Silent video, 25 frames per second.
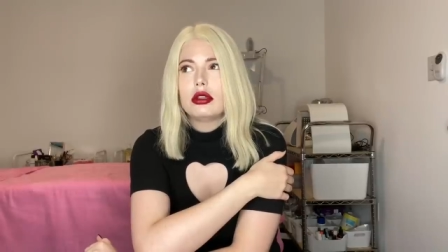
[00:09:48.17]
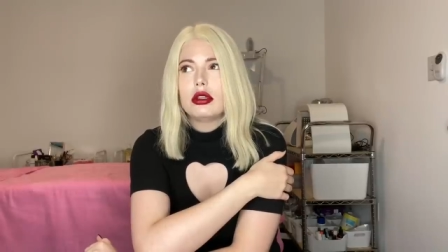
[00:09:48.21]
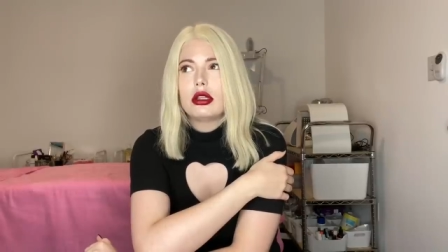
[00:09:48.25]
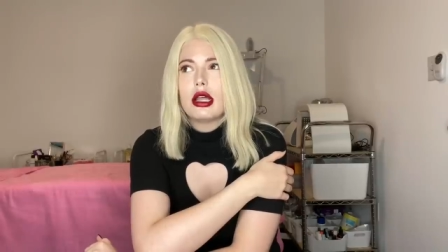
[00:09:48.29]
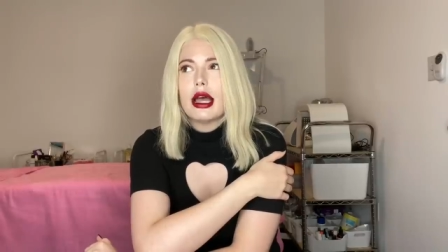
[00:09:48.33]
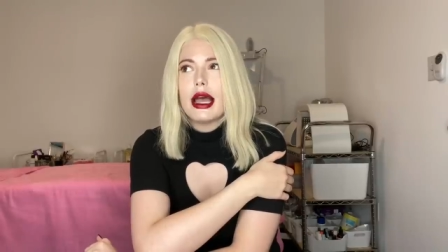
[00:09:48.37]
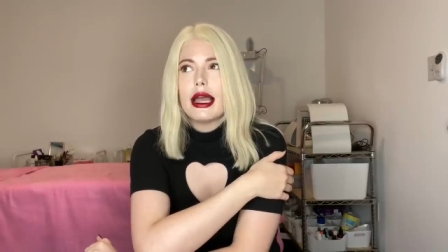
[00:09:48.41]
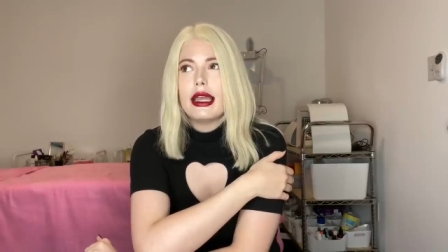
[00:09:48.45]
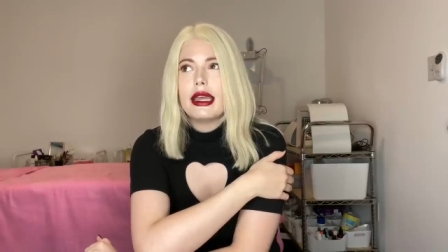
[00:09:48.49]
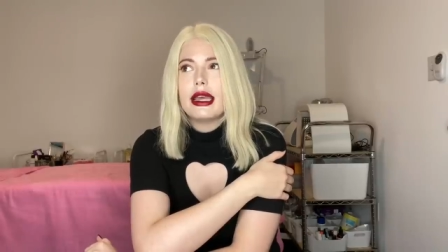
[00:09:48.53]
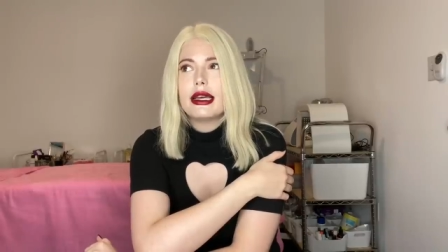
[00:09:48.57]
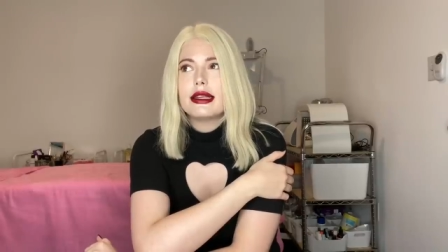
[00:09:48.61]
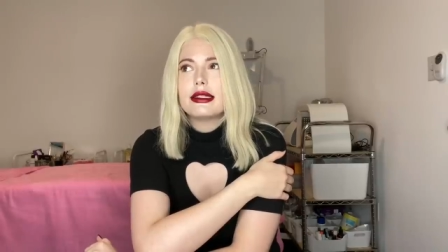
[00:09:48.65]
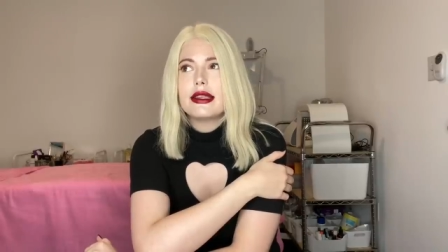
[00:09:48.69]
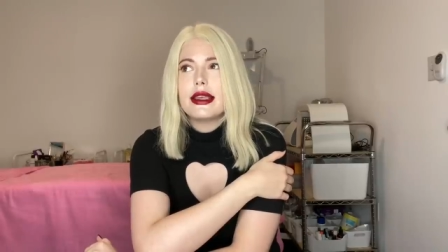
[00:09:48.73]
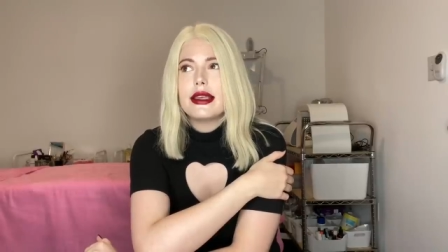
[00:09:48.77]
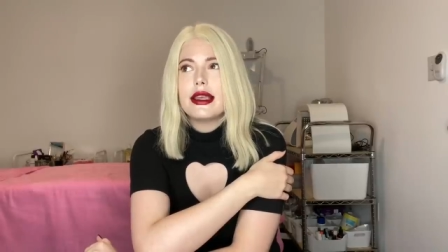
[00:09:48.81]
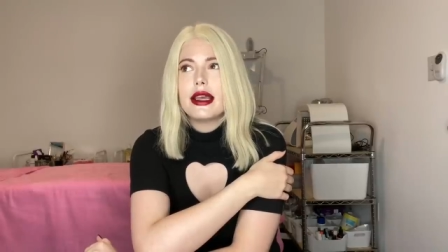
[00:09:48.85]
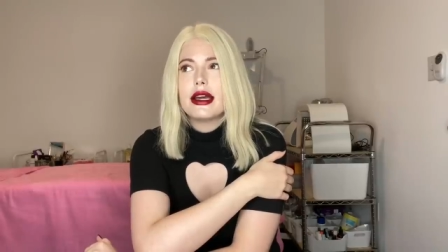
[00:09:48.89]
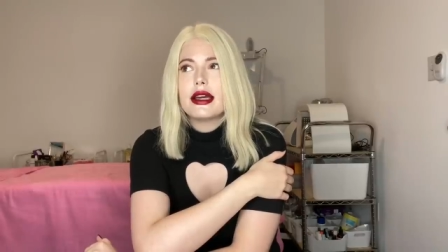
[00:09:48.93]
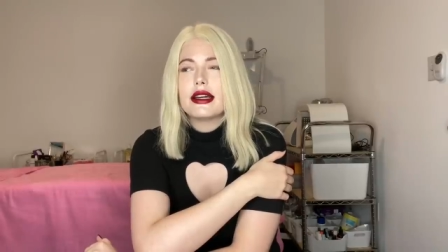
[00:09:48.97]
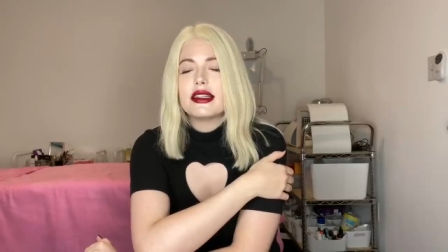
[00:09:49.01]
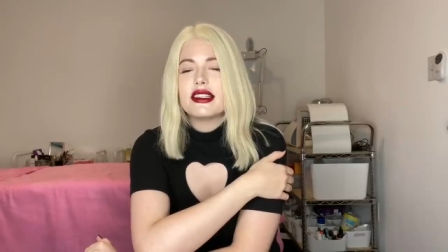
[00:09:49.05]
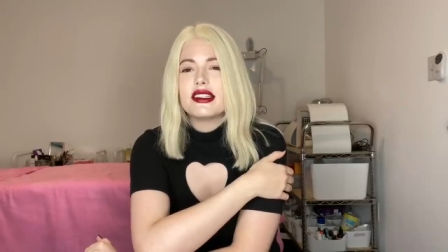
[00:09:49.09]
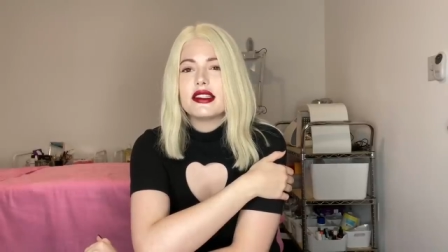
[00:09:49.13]
I guess like
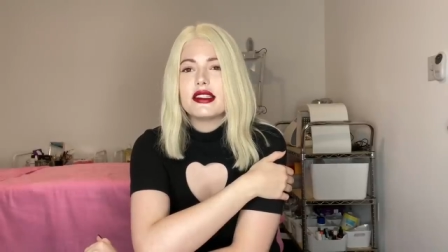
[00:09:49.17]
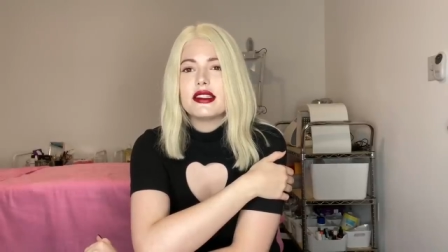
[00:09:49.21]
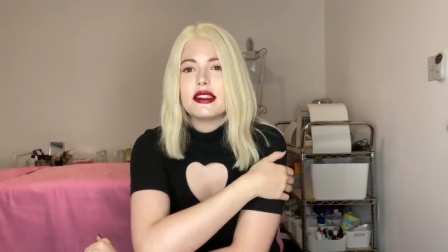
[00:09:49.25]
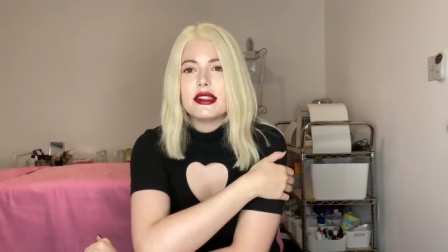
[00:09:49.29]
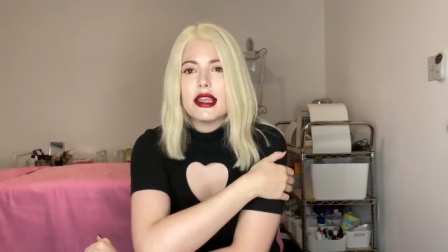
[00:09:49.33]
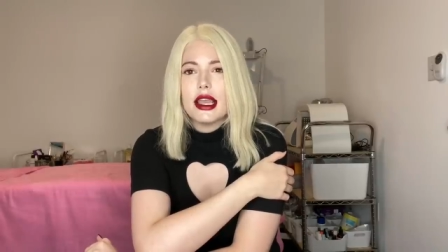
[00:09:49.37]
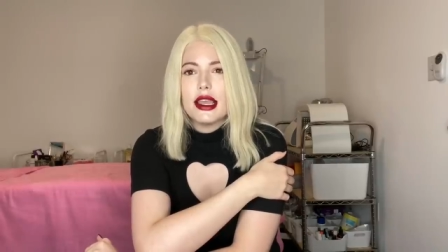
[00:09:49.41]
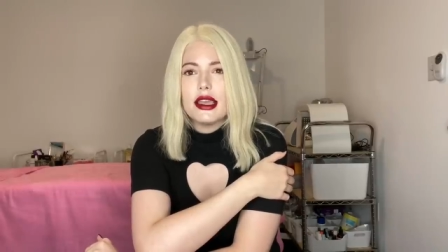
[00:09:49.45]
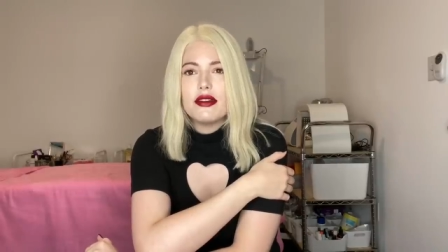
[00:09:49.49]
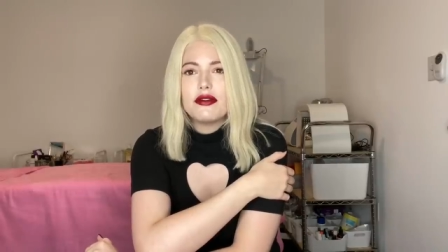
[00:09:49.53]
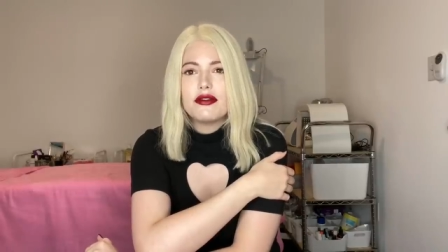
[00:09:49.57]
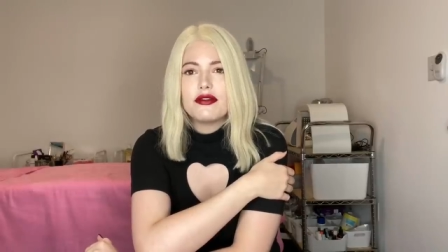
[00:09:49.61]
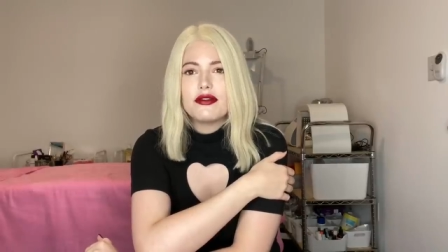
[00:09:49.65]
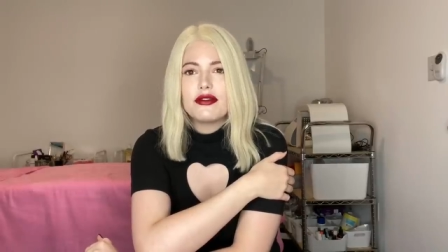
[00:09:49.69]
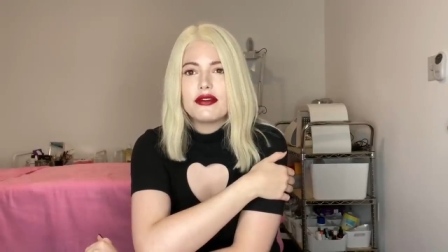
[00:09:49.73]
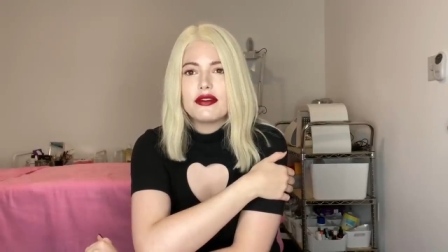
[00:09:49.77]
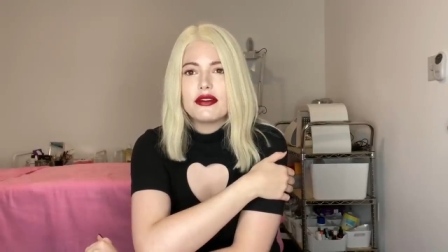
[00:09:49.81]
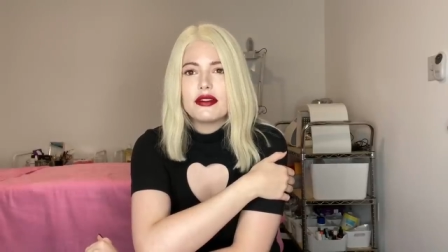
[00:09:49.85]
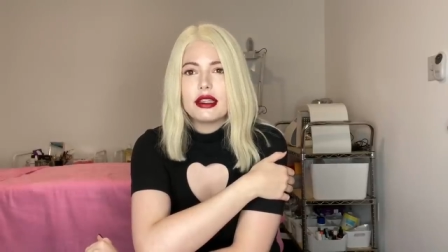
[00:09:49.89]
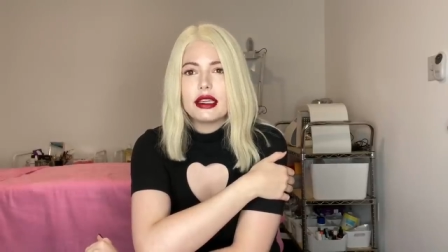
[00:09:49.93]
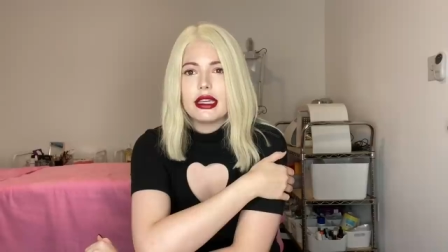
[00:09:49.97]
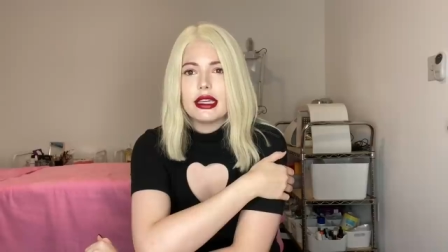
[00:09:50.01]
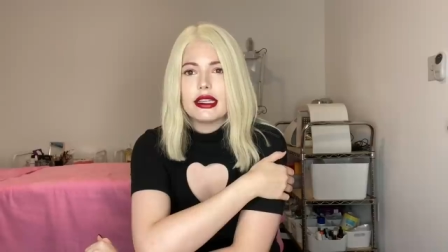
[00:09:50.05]
a safe, like